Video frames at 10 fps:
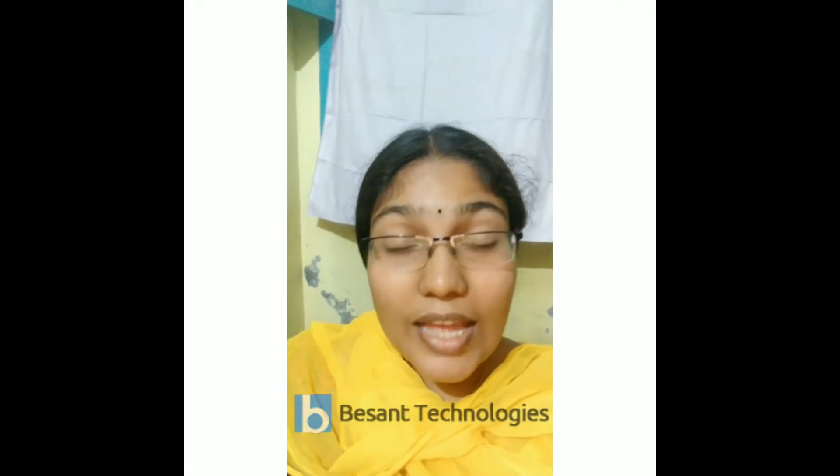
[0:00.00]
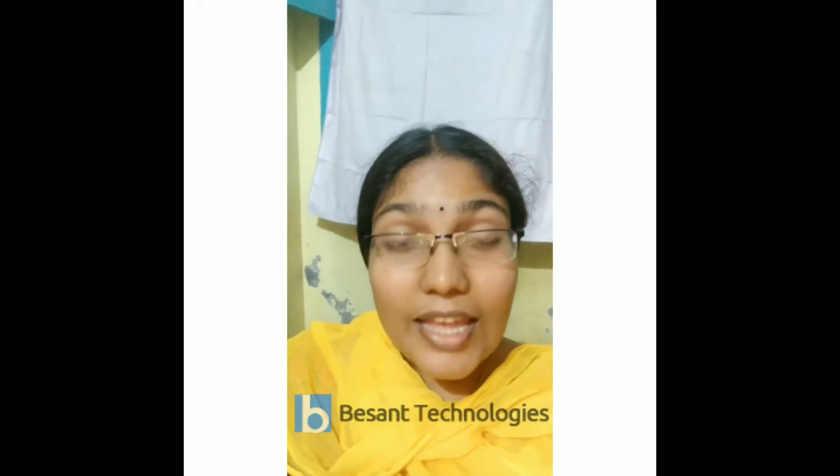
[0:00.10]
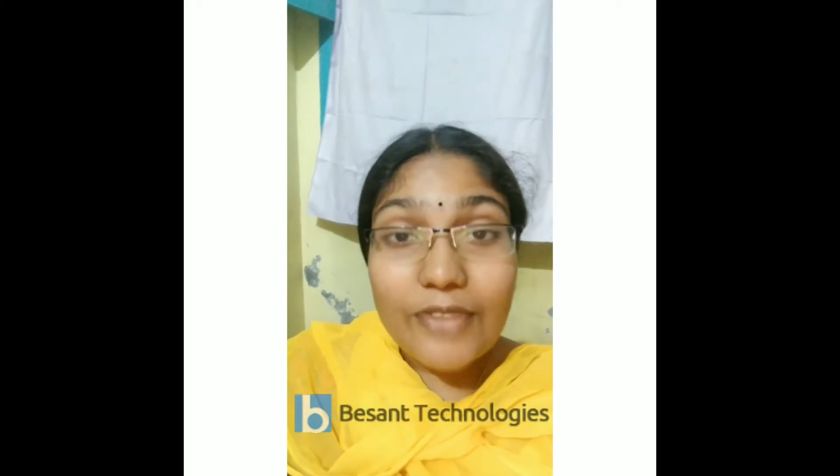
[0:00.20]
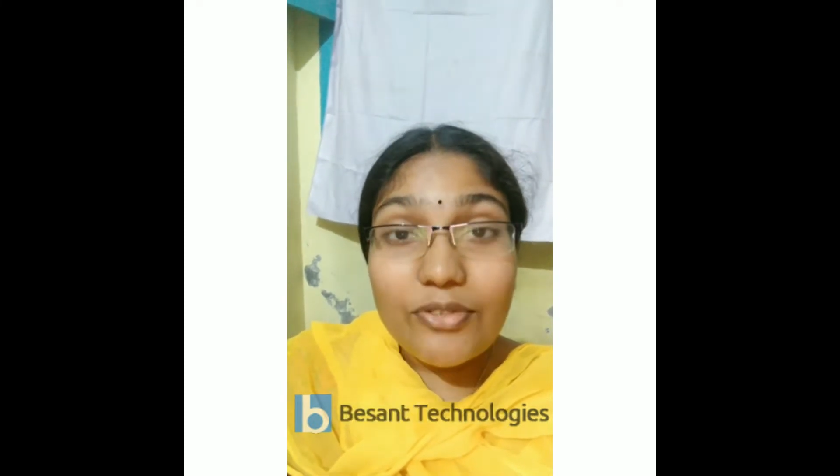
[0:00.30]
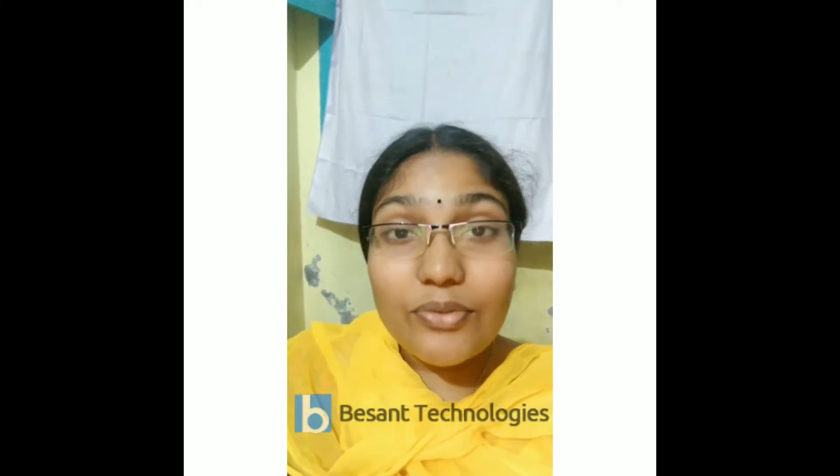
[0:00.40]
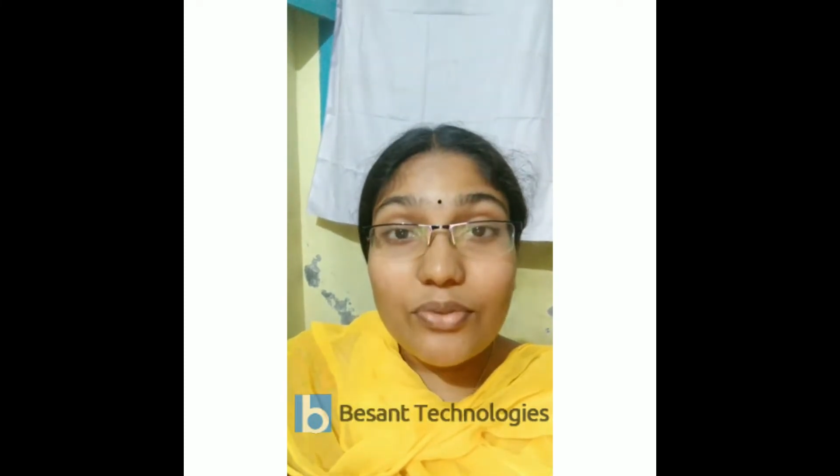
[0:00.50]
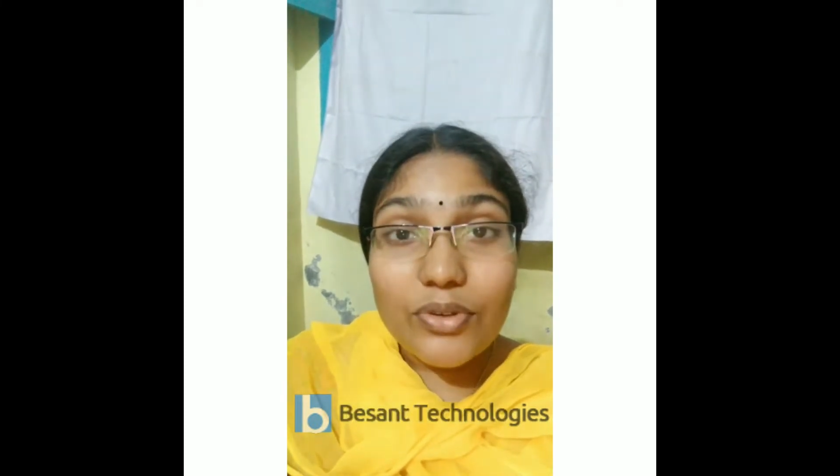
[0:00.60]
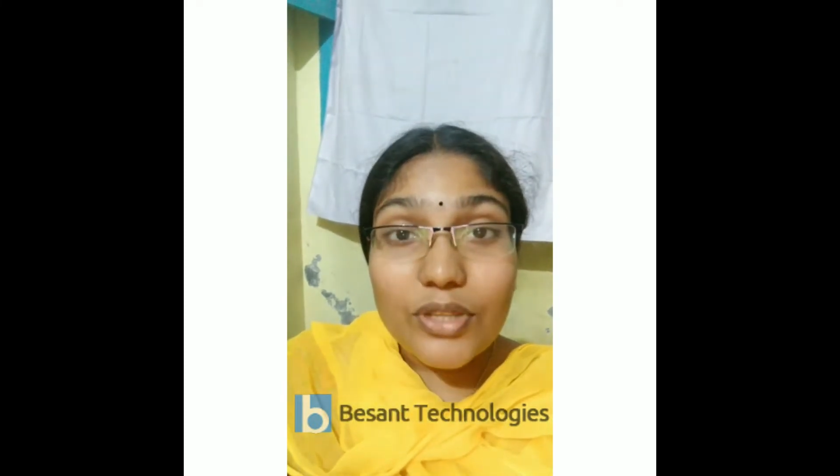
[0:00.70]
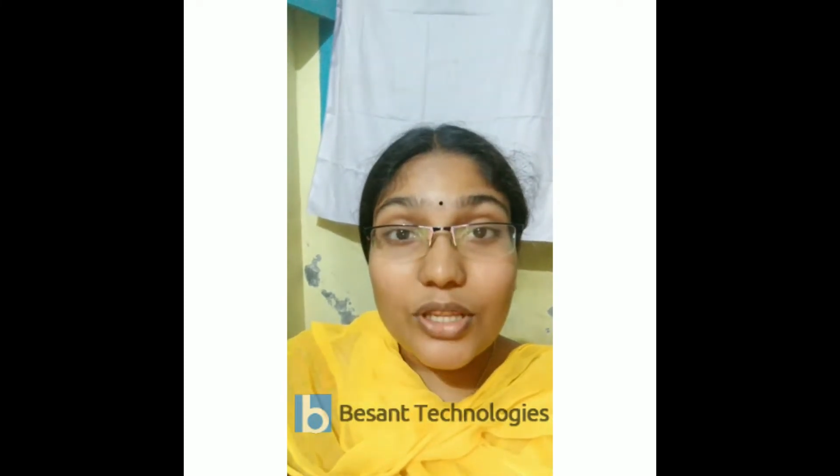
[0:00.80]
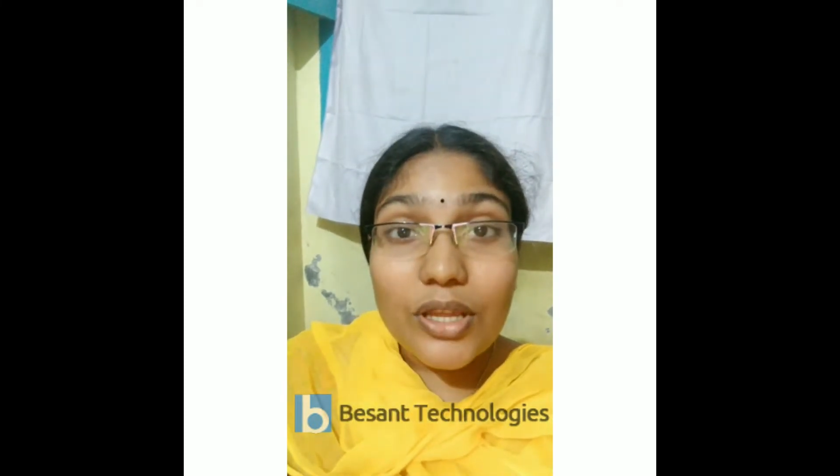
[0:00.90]
even for
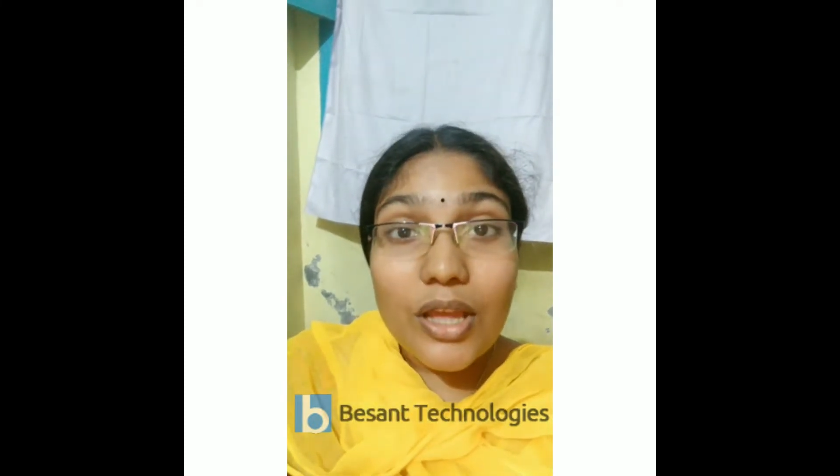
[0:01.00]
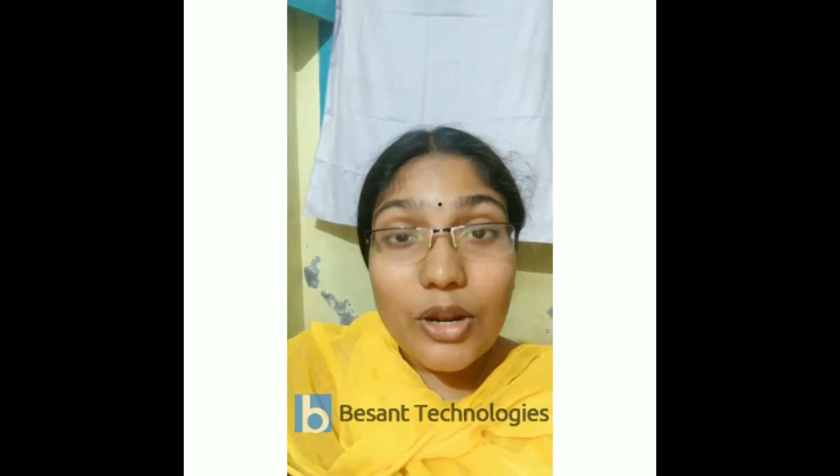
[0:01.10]
the